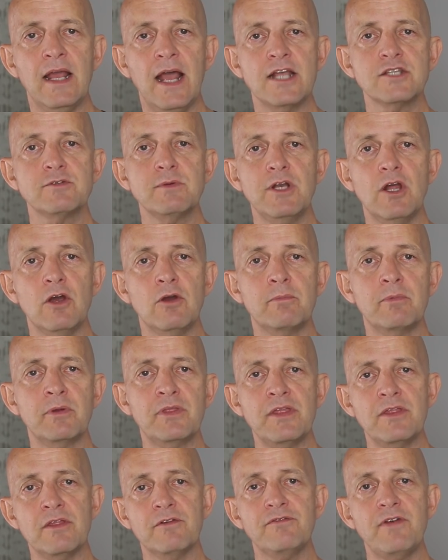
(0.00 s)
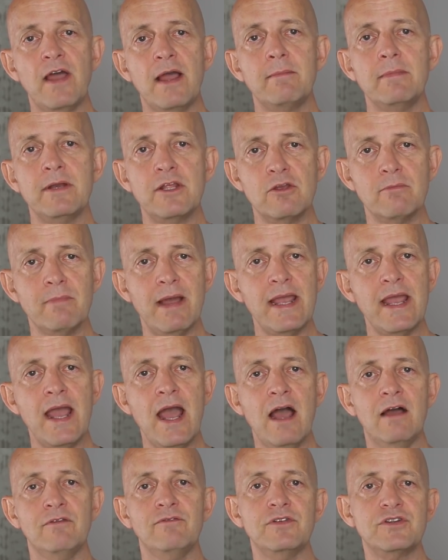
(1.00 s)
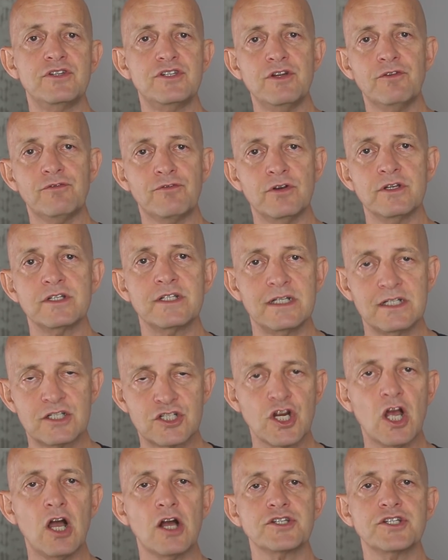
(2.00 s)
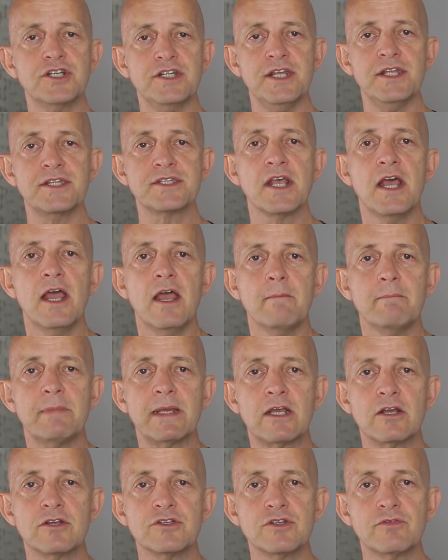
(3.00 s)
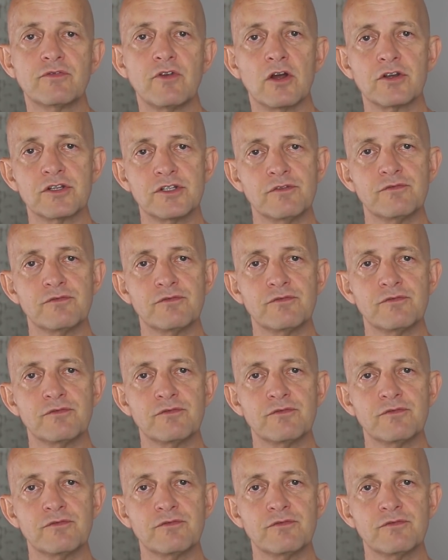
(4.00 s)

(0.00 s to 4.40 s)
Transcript: As we know, within the family you may have different charger needs because you've got